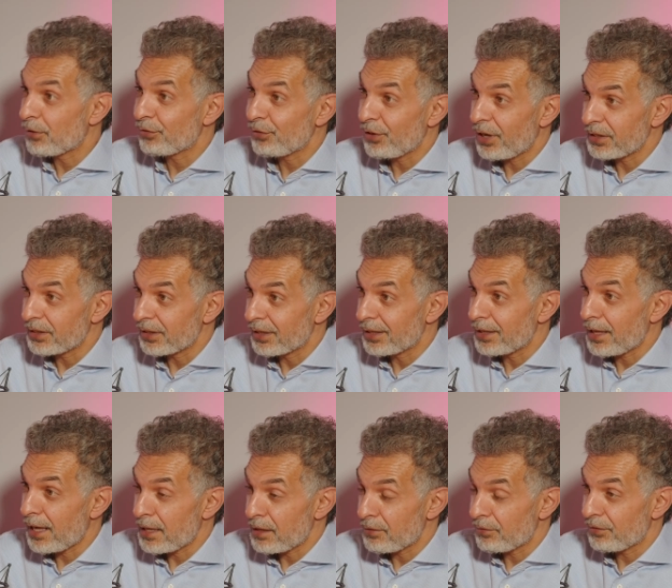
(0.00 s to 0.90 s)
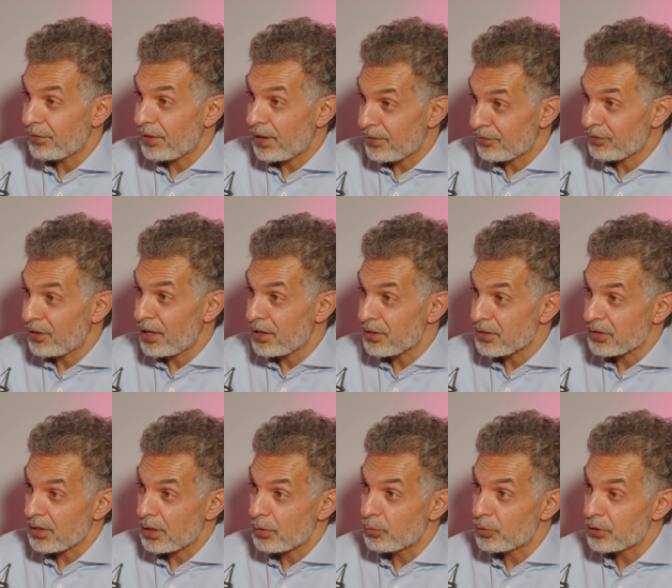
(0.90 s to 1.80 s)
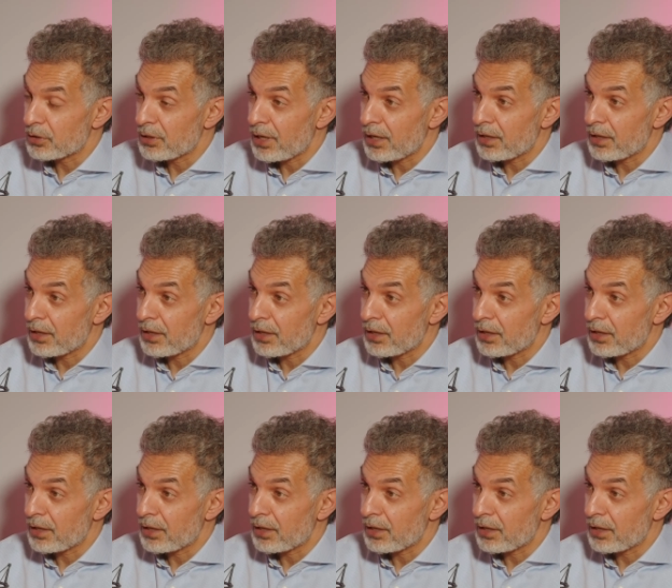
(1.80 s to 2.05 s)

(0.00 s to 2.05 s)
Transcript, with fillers: on a flight and get out of Afghanistan